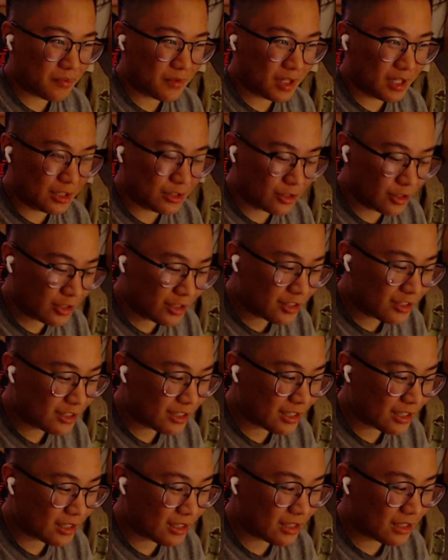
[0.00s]
so
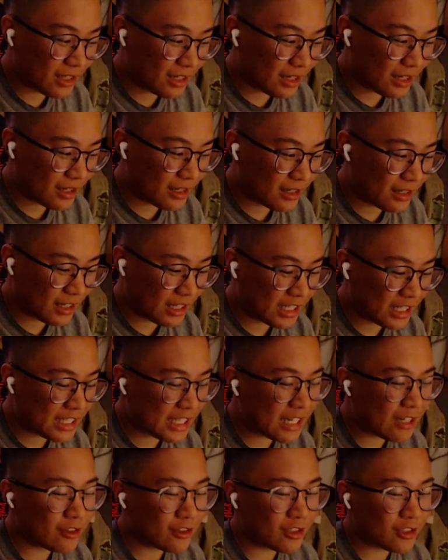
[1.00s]
I
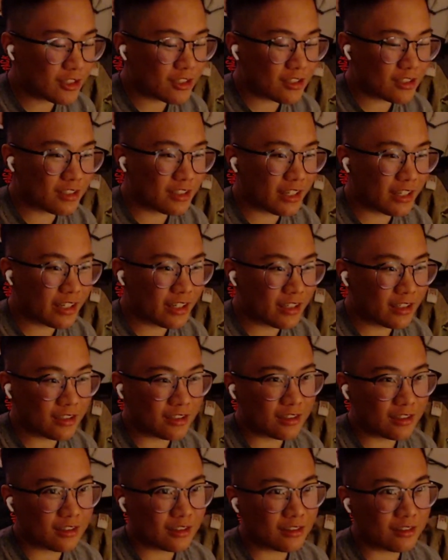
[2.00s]
now
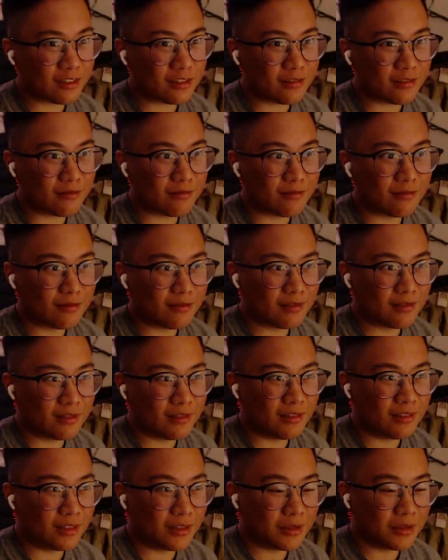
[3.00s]
understand
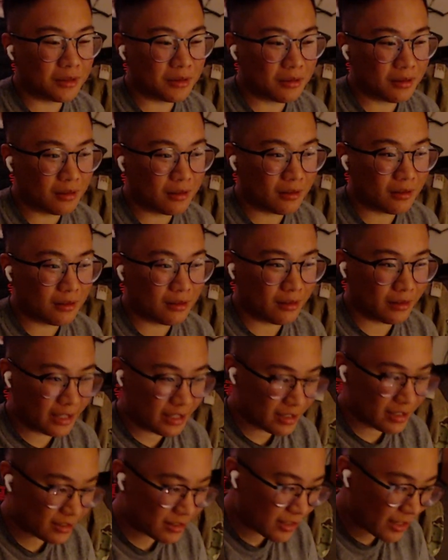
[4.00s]
the
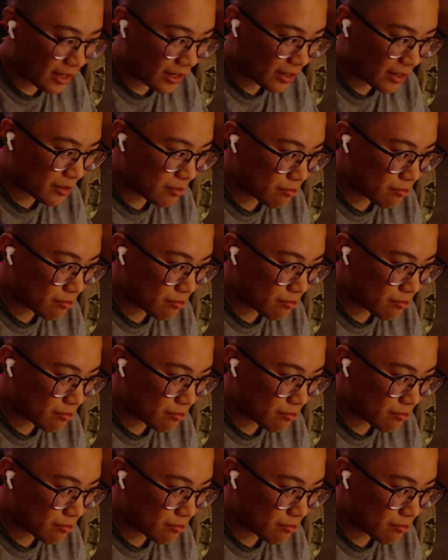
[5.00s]
less time